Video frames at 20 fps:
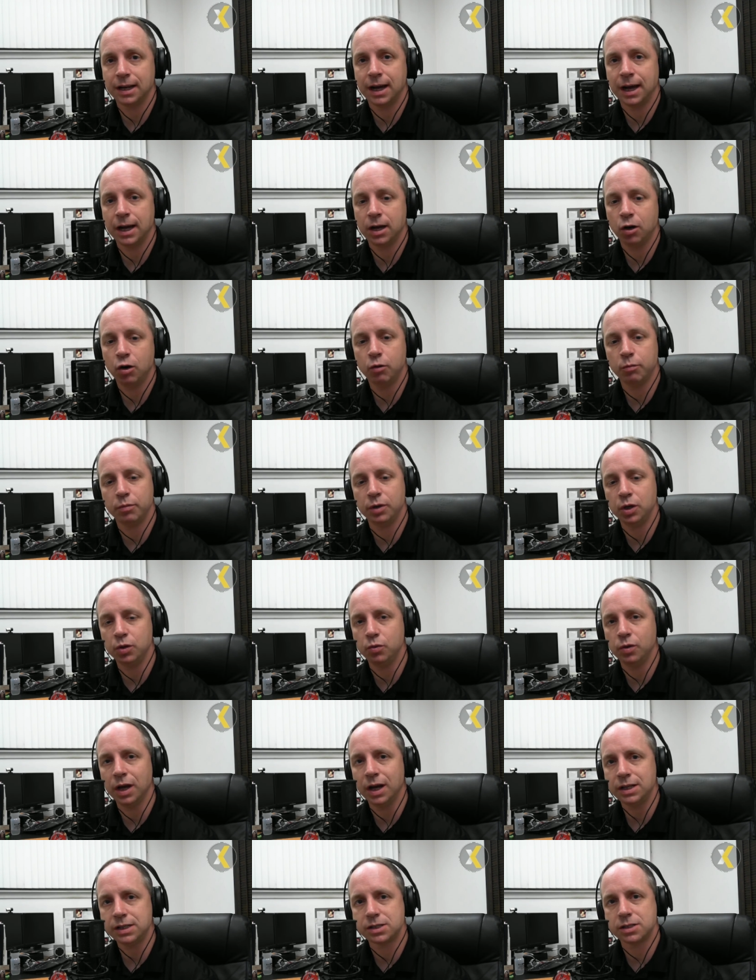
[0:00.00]
I hope you
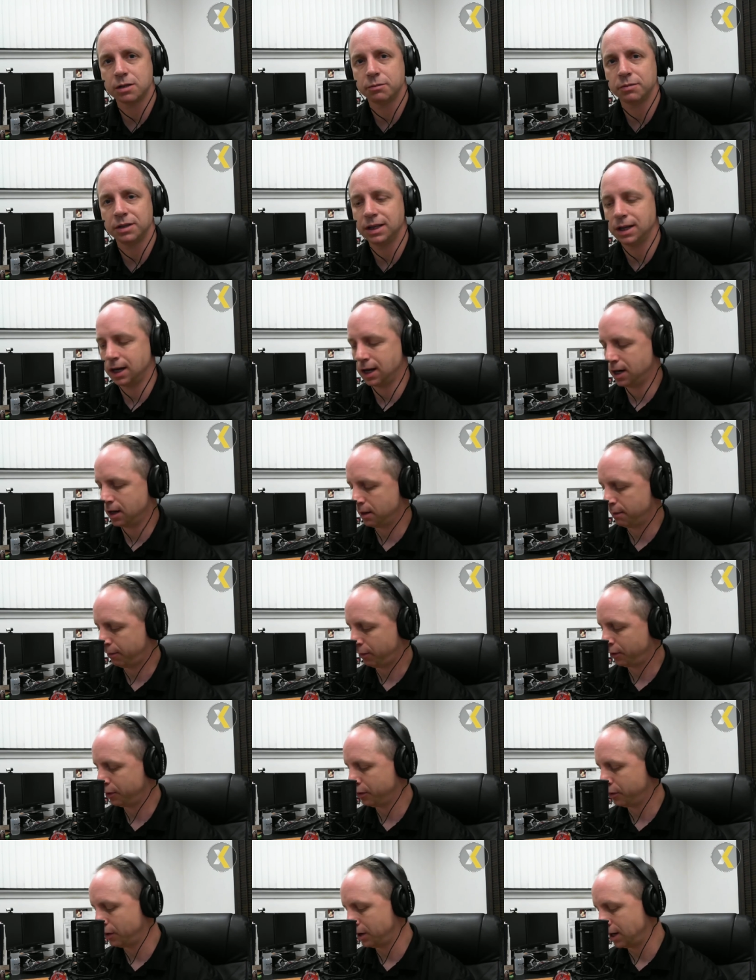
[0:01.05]
got something out of the
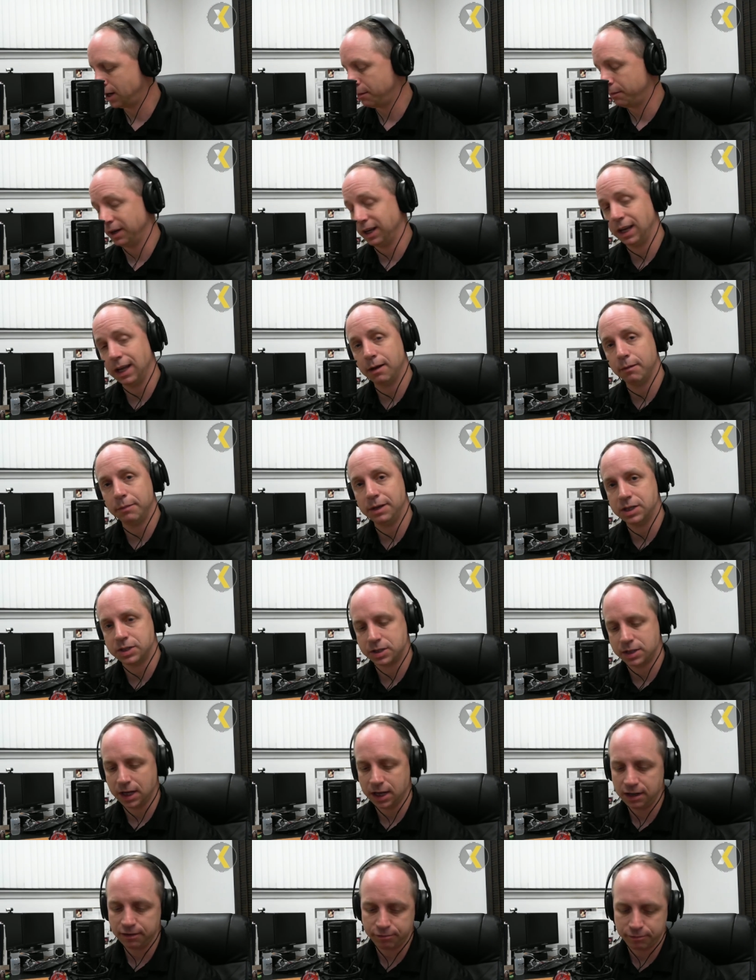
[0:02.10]
program. Again, be
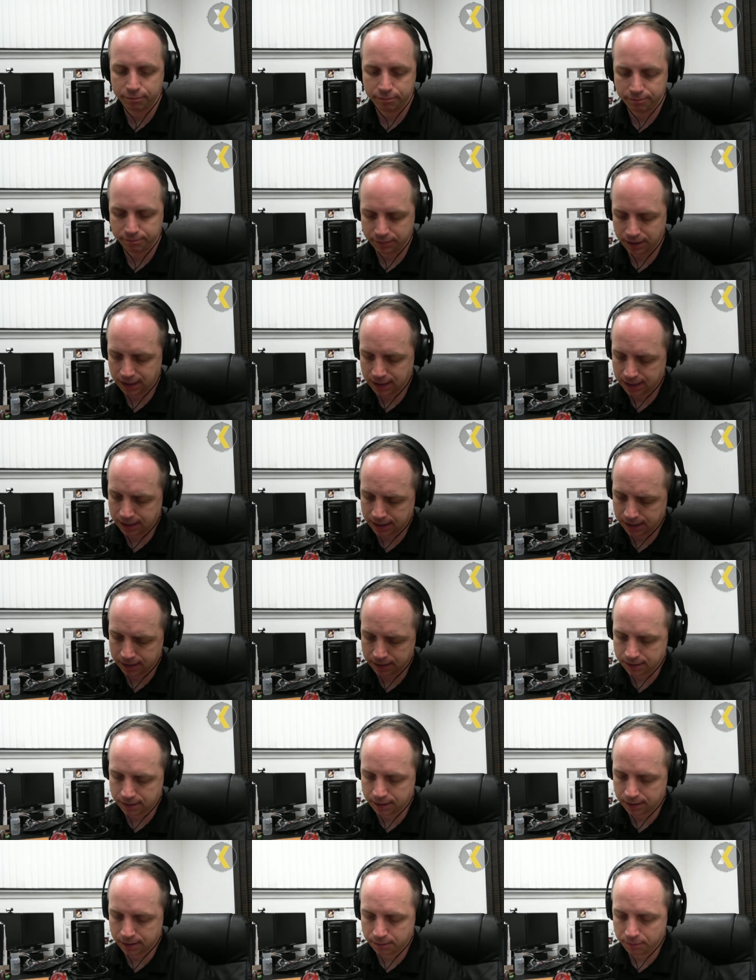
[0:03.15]
safe, and
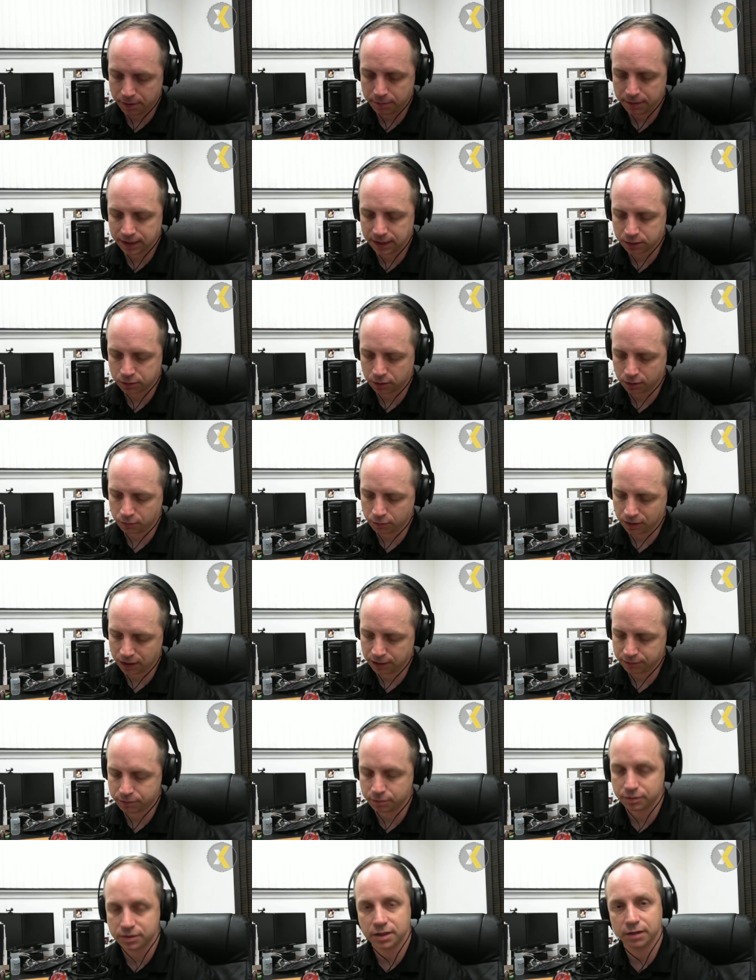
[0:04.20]
uh, maybe next week we'll have
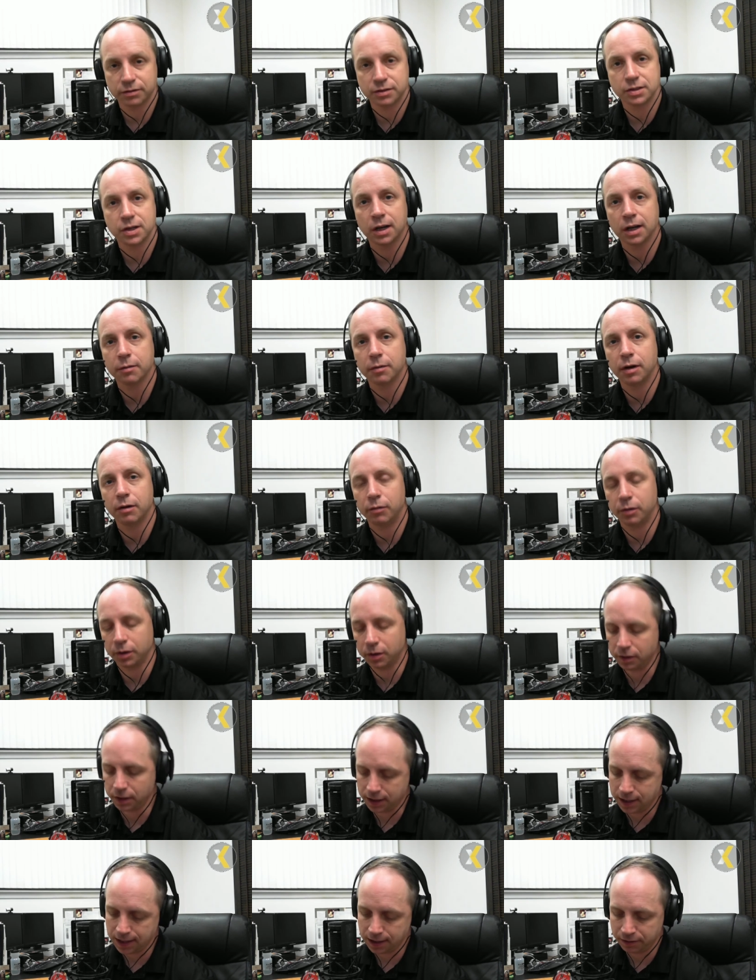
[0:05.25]
some stuff to talk about
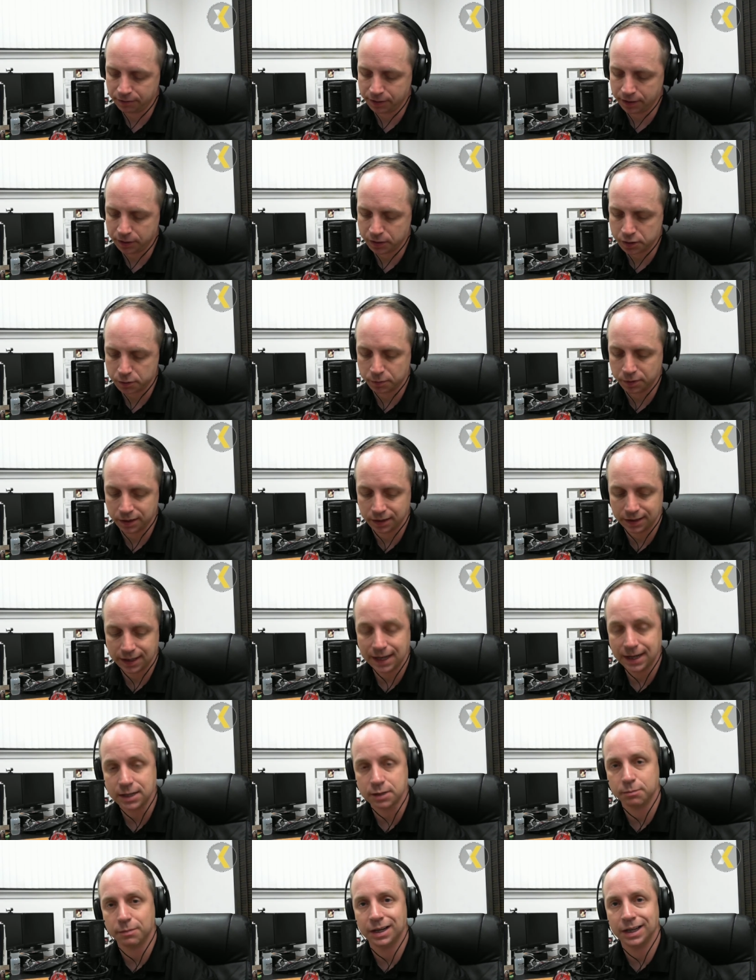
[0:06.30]
regarding elevators. But that
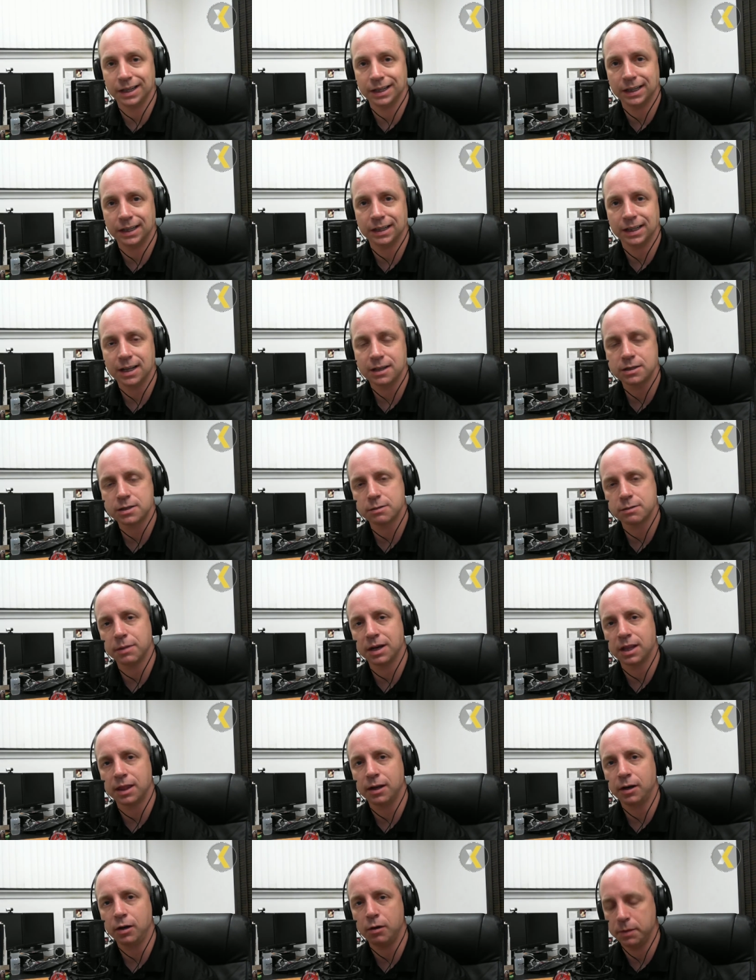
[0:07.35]
is my uh, that's my
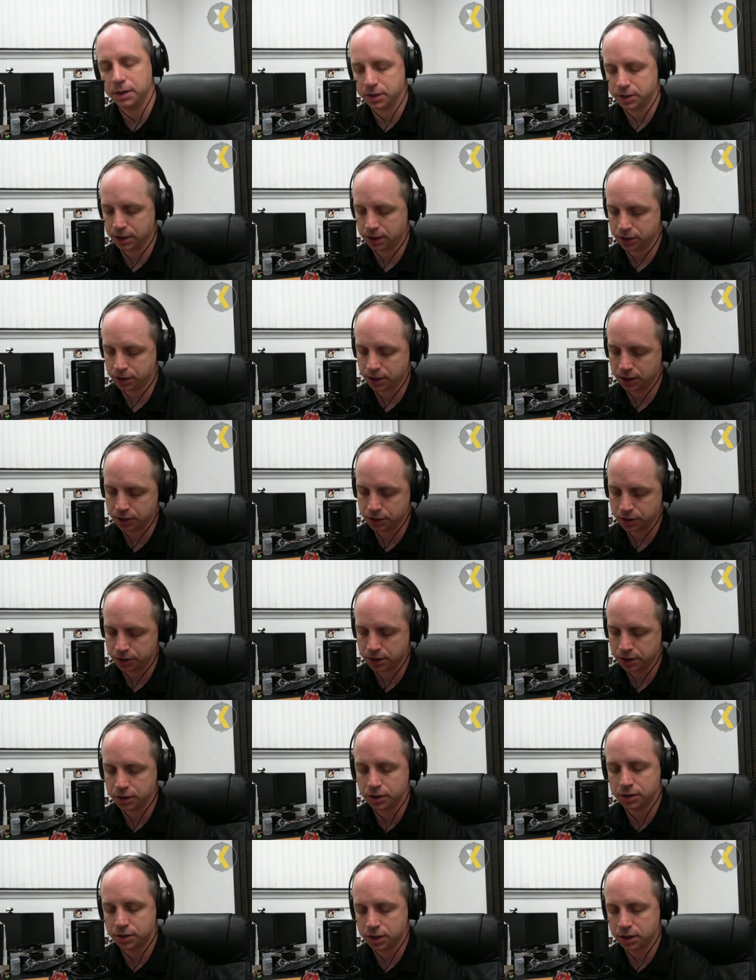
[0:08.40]
therapy session. I should
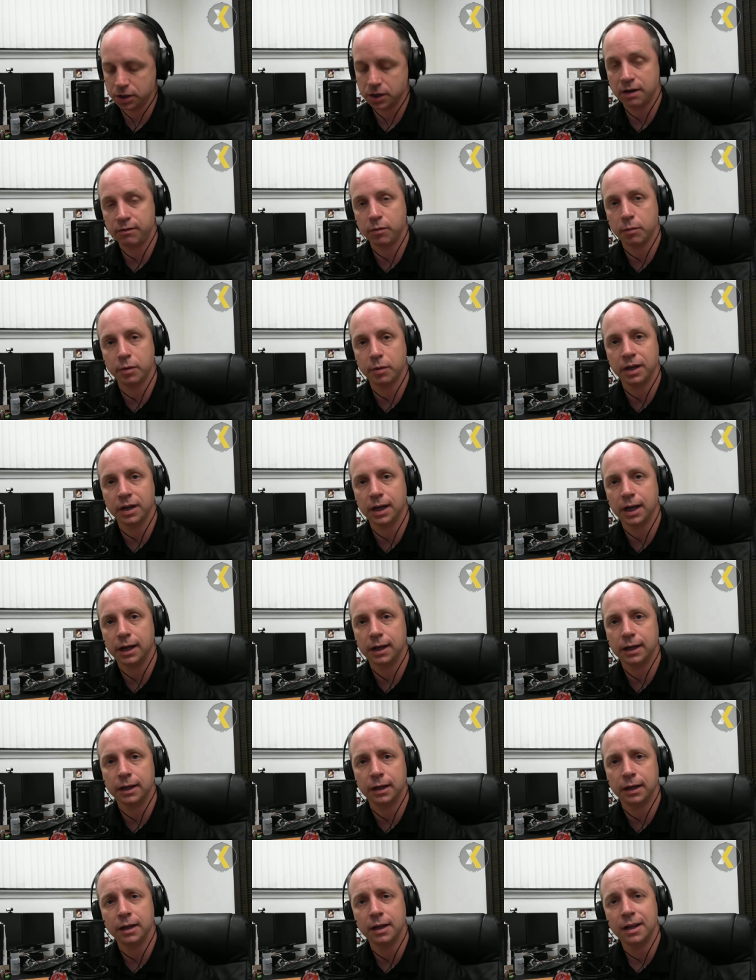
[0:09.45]
send send everybody
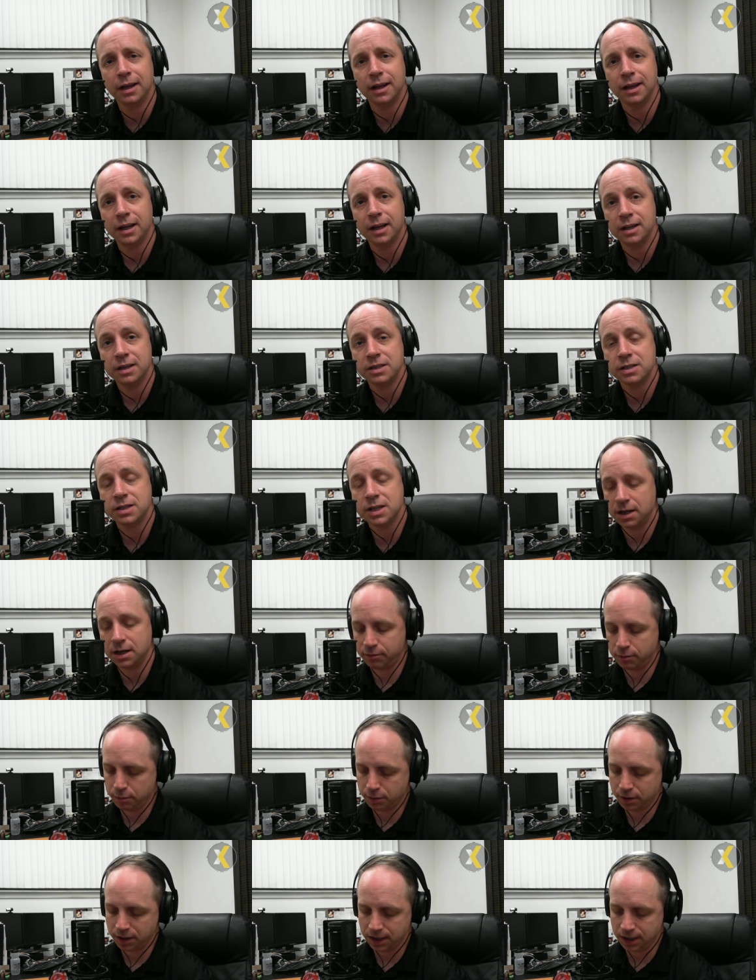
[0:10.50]
a uh, send
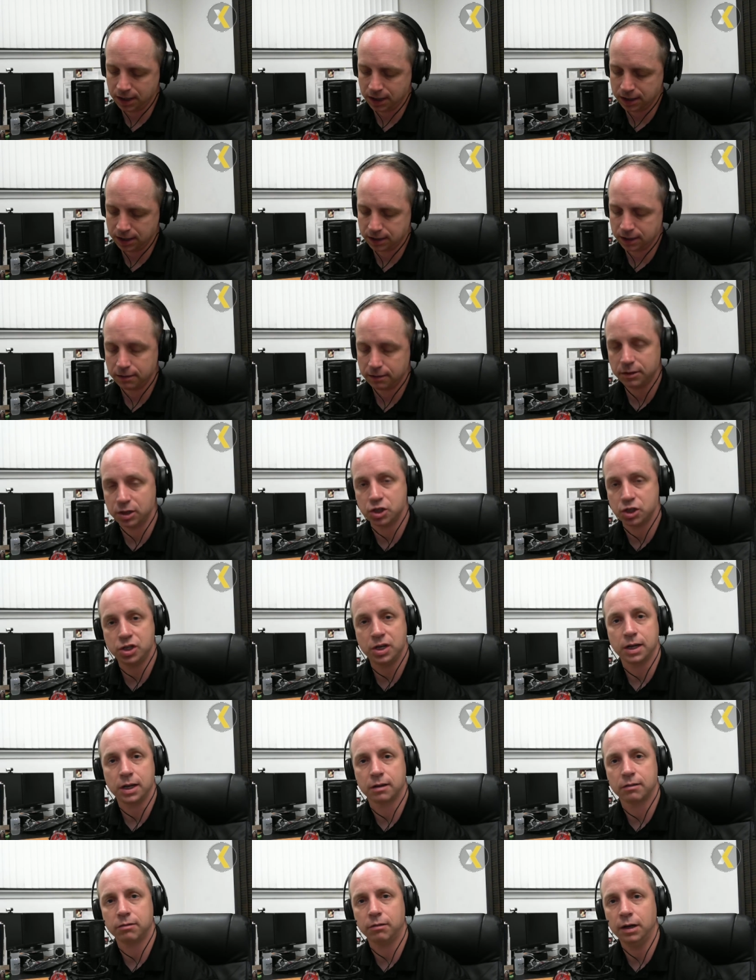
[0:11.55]
everybody a, uh, a check,
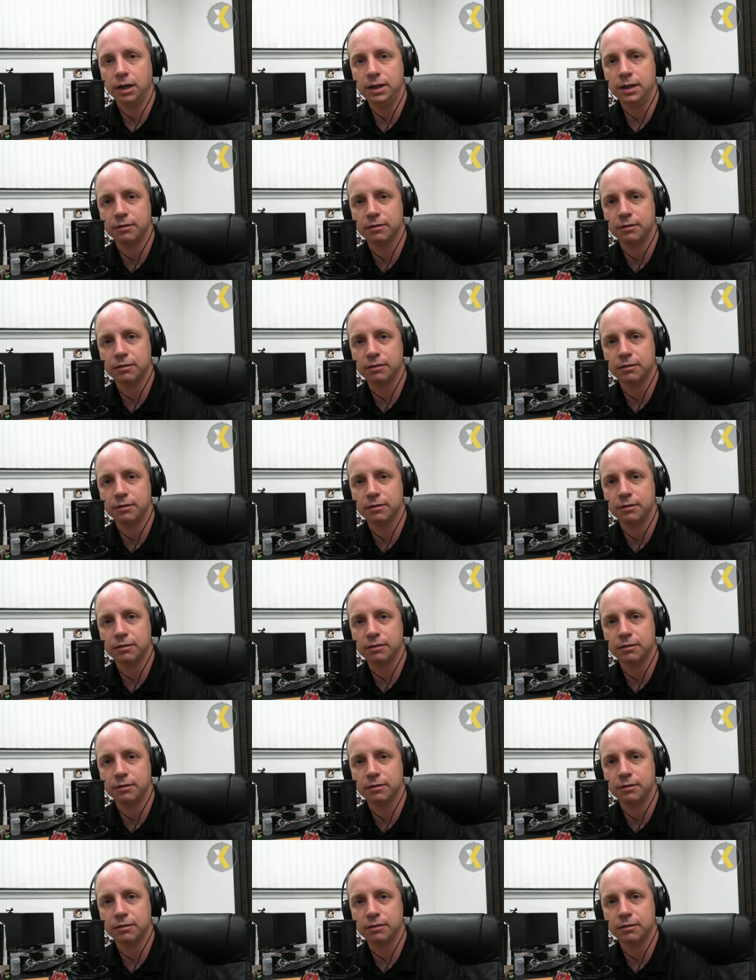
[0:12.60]
right,